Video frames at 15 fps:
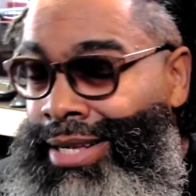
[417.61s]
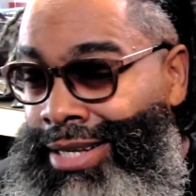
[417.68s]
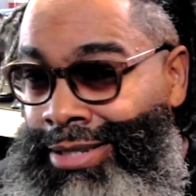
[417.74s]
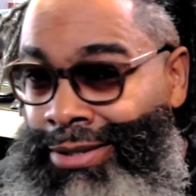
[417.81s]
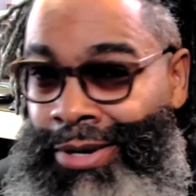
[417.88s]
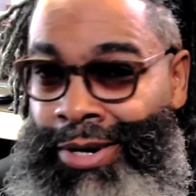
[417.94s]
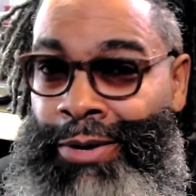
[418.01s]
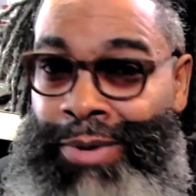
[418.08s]

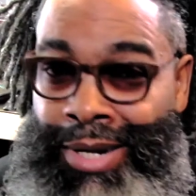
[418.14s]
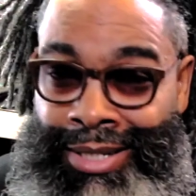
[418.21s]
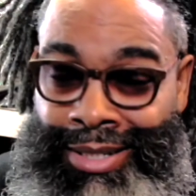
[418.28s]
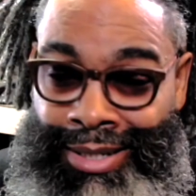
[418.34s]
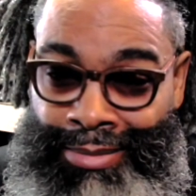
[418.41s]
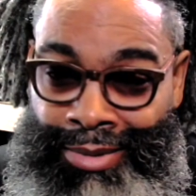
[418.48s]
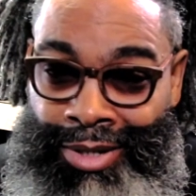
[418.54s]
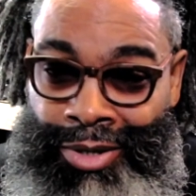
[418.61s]
There's always
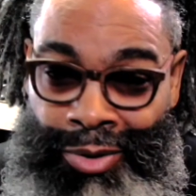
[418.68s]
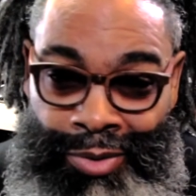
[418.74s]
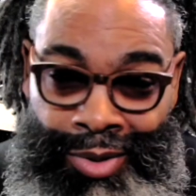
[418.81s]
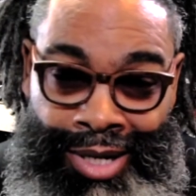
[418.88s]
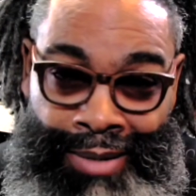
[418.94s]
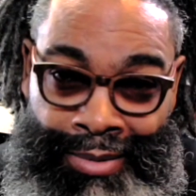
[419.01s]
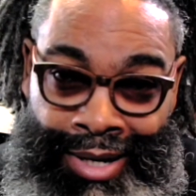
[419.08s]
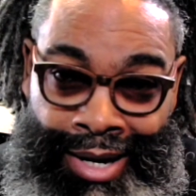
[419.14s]
something new
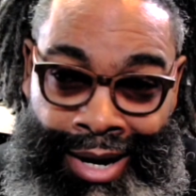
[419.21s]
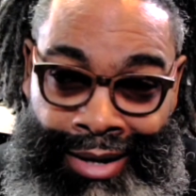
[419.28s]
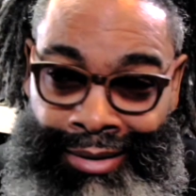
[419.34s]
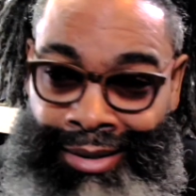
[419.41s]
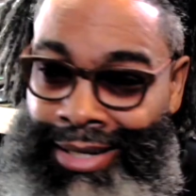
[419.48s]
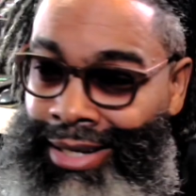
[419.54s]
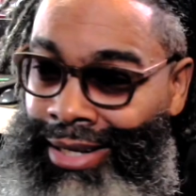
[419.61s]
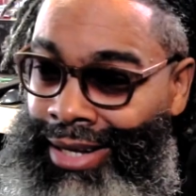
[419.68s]
coming
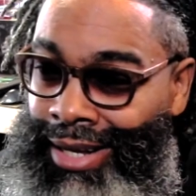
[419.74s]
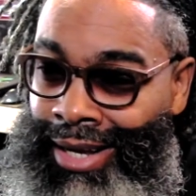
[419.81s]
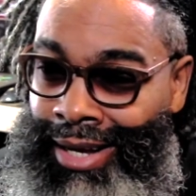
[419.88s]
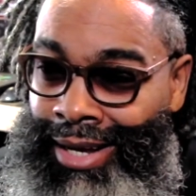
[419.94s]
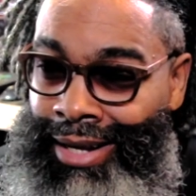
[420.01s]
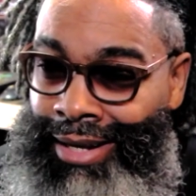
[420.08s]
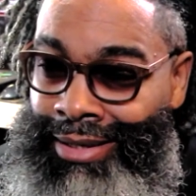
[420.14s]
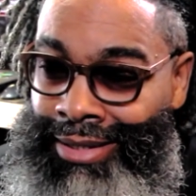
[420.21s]
out,
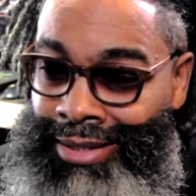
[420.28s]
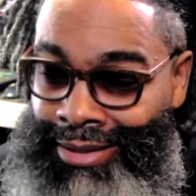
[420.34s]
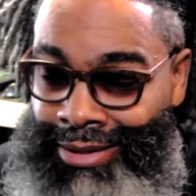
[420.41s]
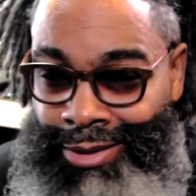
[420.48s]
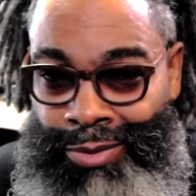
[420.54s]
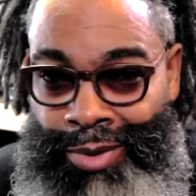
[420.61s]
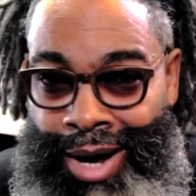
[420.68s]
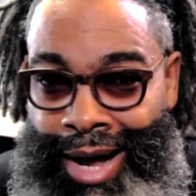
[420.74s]
and this
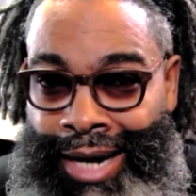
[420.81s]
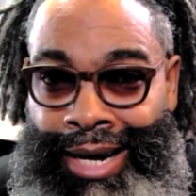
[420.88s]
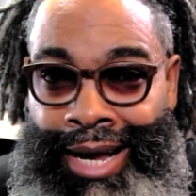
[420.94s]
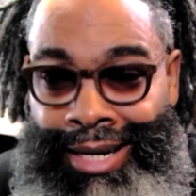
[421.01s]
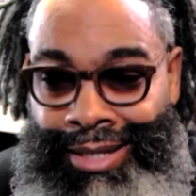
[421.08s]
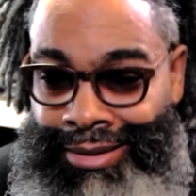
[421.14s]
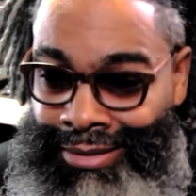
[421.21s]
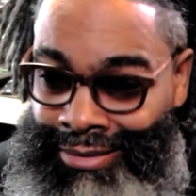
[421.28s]
is where I
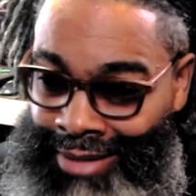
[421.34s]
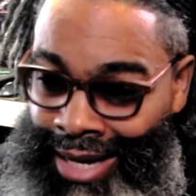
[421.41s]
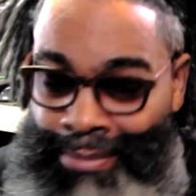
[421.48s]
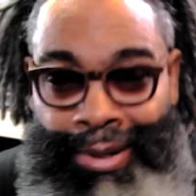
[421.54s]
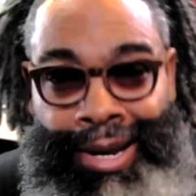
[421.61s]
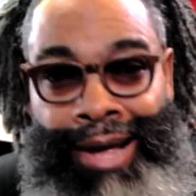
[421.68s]
like that